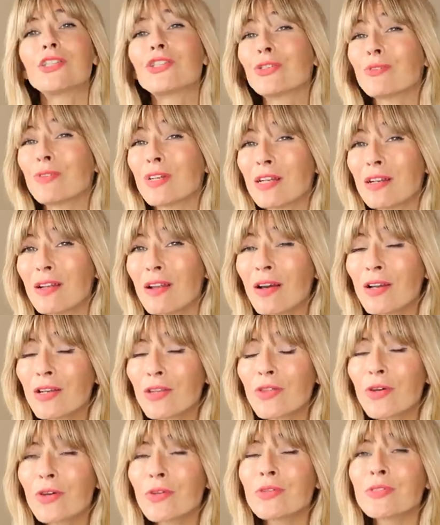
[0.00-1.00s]
do really like
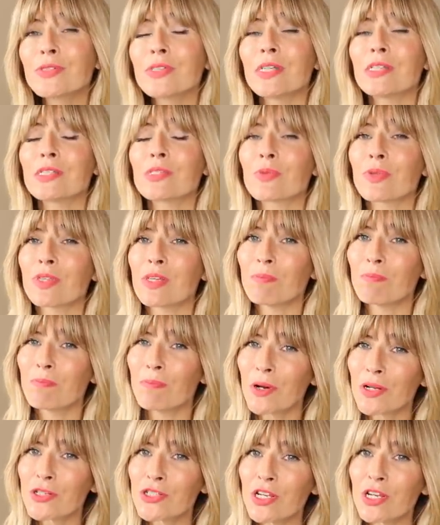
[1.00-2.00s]
those, it's within
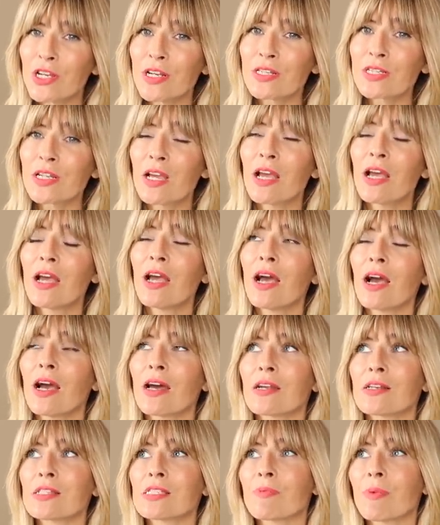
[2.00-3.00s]
budget,
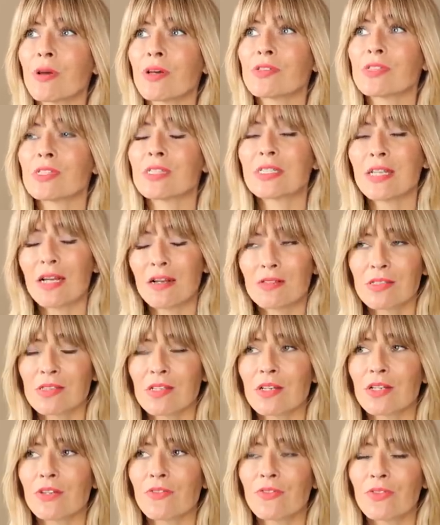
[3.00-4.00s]
and I suppose the
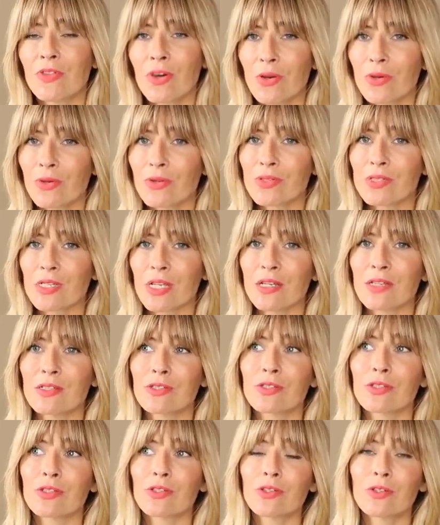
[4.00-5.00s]
downside of those
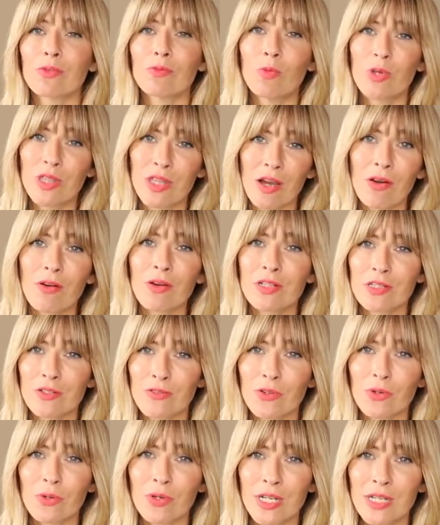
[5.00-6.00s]
is without
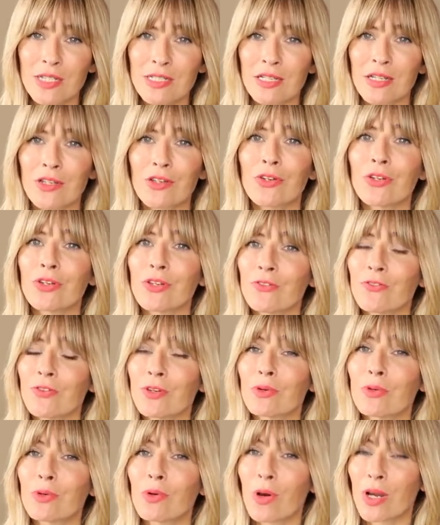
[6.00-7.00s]
underfloor heating, could it
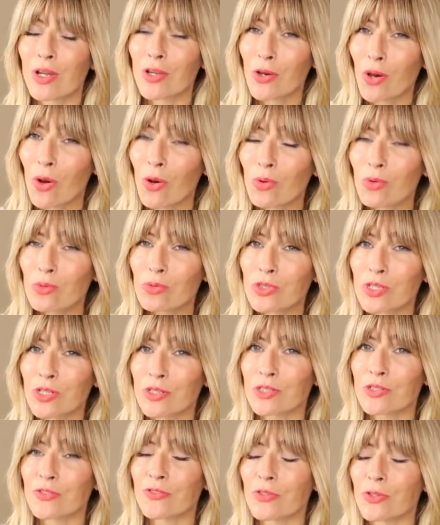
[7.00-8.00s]
feel quite cold
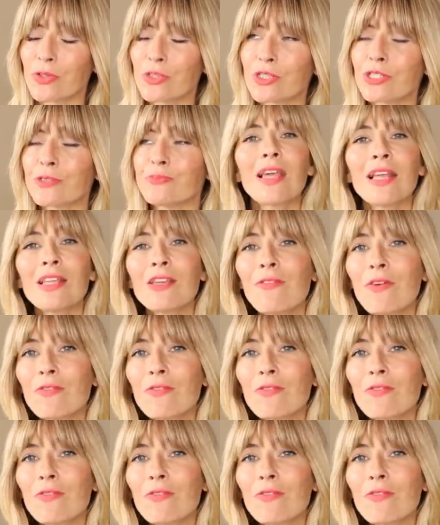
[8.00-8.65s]
underfoot? Then you've